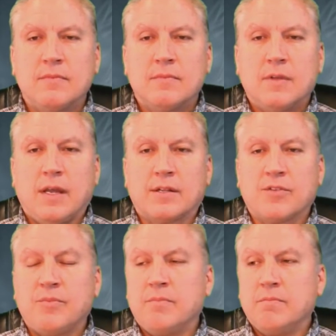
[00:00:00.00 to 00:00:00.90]
And it
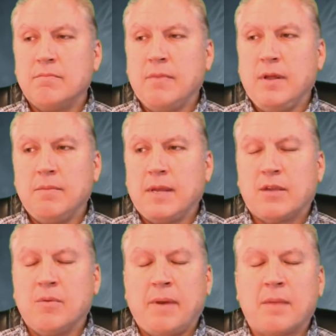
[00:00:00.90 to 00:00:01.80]
doesn't make
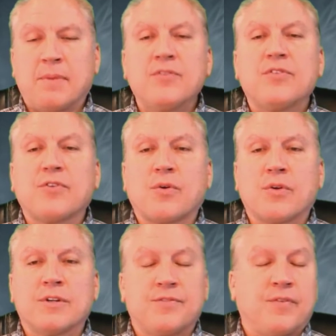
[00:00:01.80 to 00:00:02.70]
you a bad business owner.
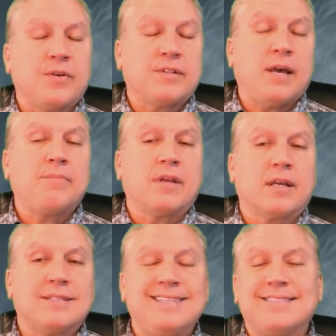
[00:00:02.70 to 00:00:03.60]
It's very tempting.
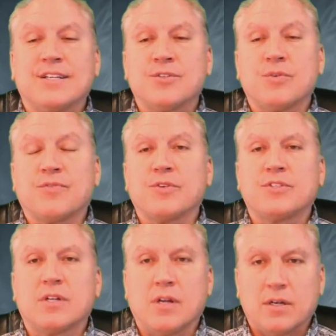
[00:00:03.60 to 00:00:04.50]
It's easy to do. It's very
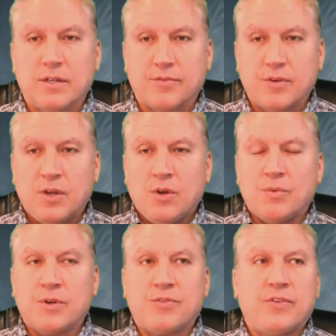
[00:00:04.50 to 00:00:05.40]
seductive
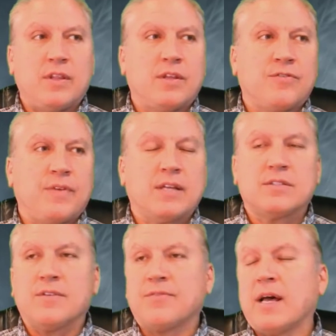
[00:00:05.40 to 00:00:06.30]
when you see these
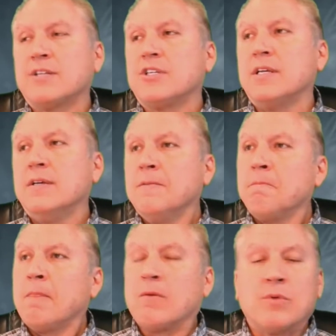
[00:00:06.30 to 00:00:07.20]
fancy, flashy,
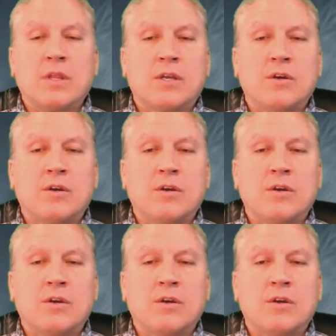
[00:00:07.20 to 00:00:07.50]
really good